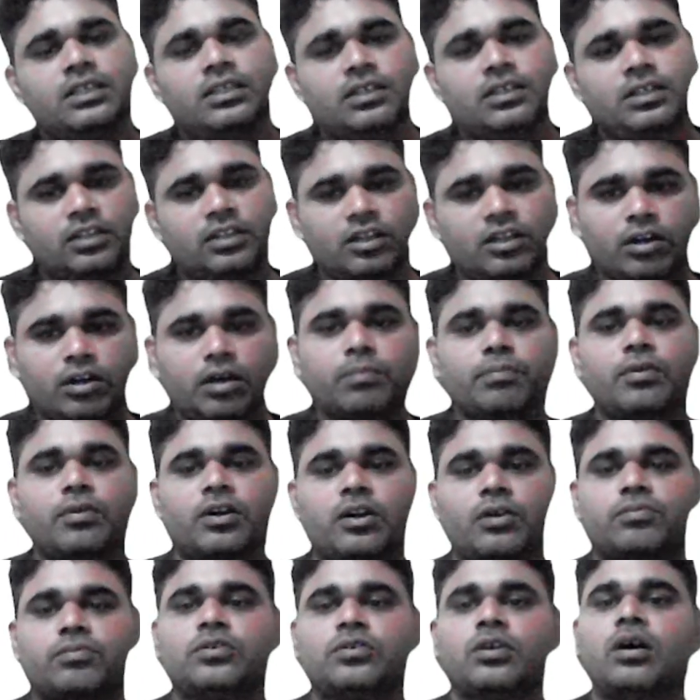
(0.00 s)
the number
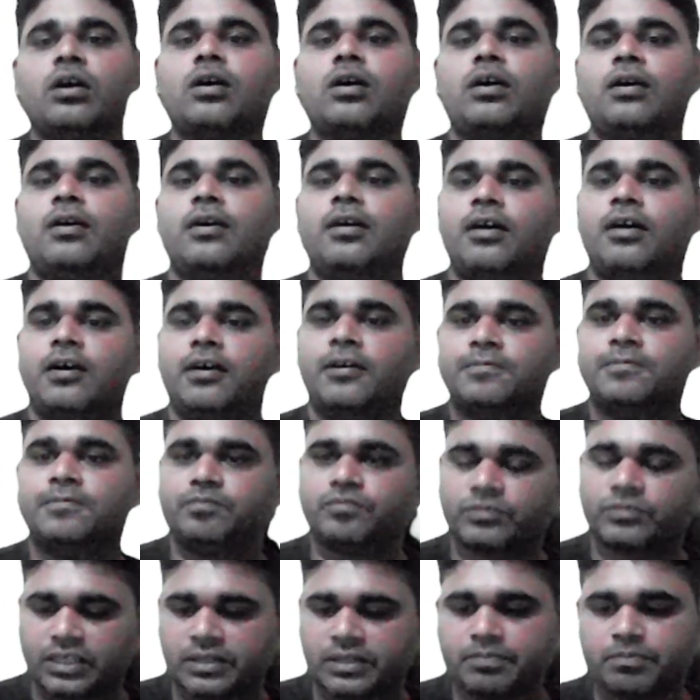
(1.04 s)
of the
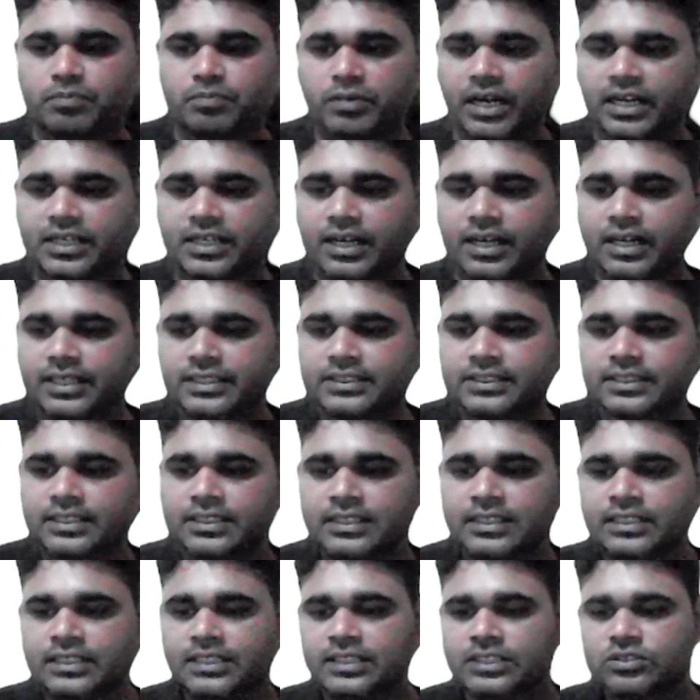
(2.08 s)
platelet.
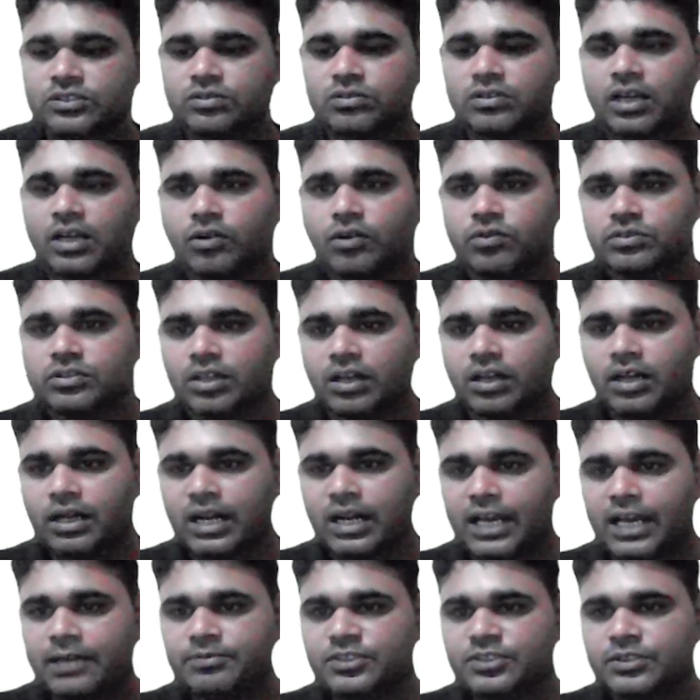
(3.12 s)
So now the
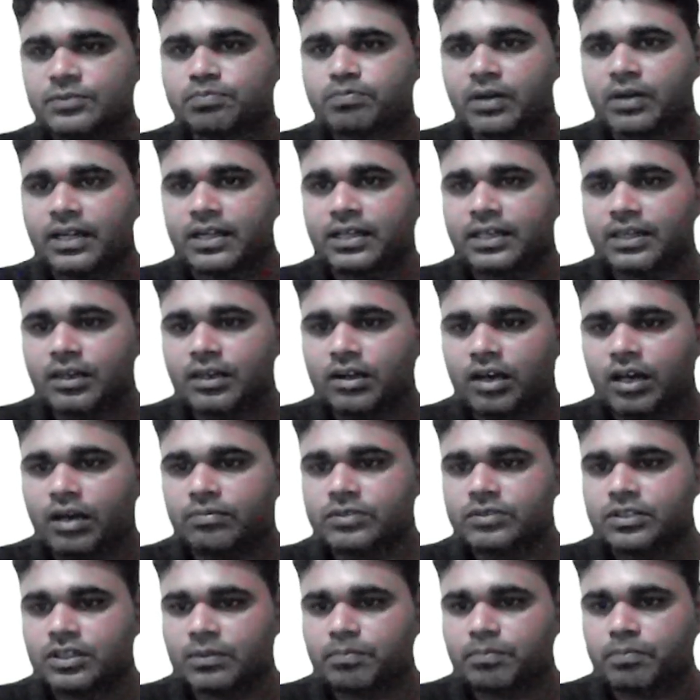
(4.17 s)
lifespan
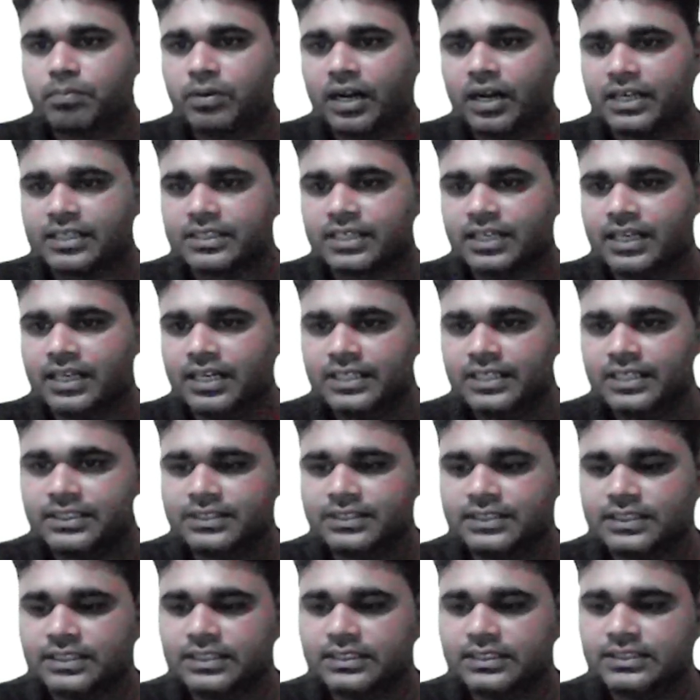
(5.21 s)
of the
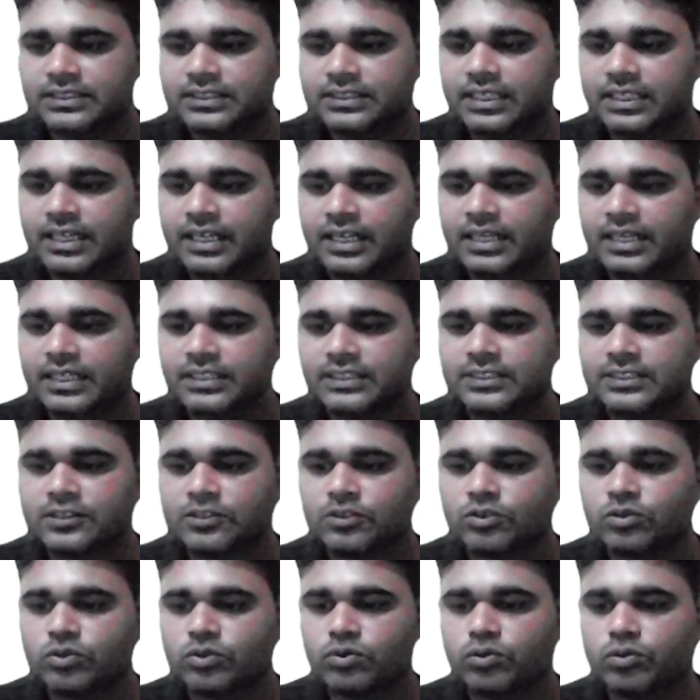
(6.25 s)
platelet is
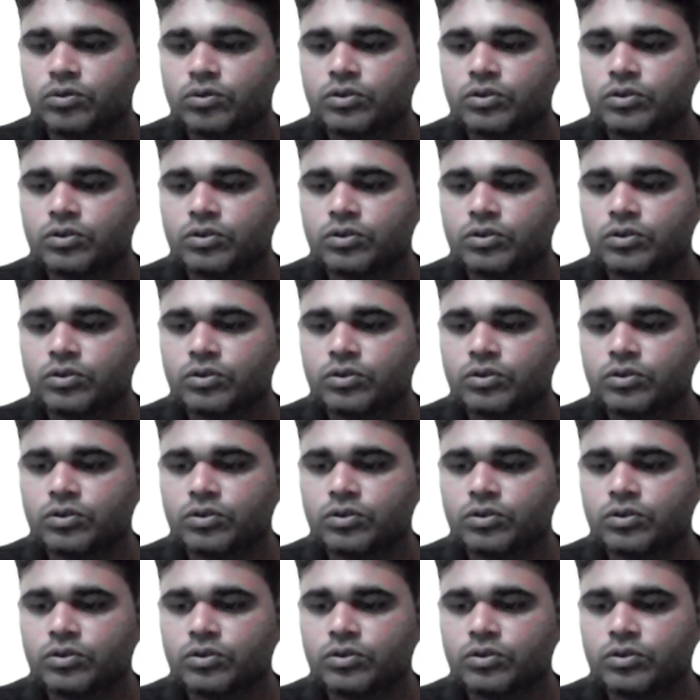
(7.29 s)
8 to